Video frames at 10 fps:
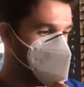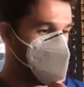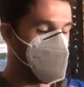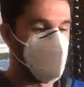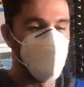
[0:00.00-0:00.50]

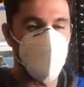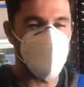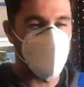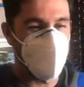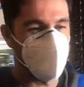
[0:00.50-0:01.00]
But in
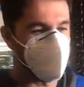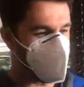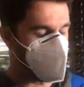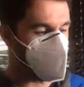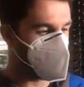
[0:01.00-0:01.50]
2008,
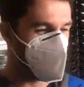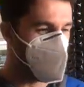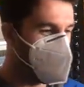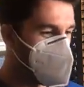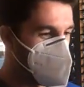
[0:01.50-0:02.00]

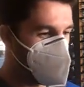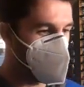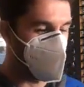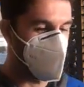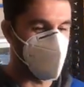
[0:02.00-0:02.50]
when I started
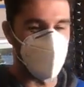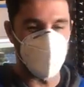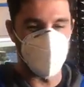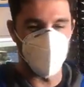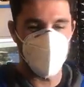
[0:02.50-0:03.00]
researching it,
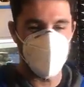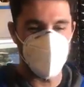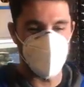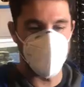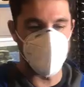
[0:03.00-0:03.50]
there wasn't
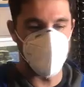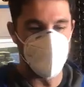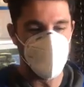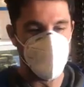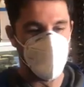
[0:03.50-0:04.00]
as much
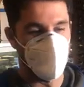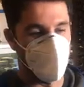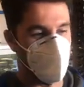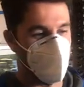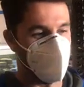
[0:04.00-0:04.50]

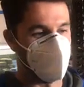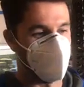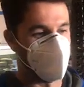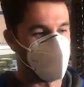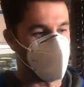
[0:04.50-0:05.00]

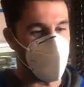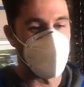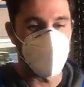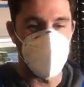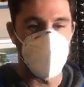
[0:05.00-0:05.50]
science
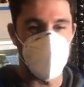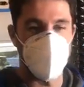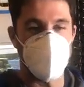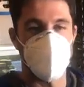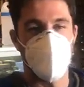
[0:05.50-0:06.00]

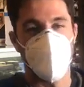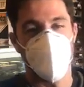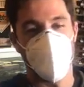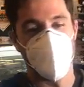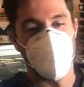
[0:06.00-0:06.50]
behind
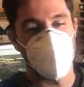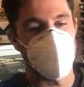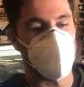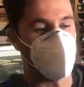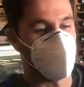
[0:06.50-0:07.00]
not
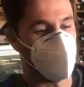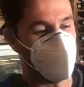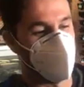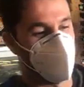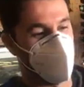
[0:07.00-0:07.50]
just
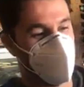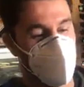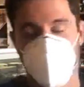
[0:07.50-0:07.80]
plastic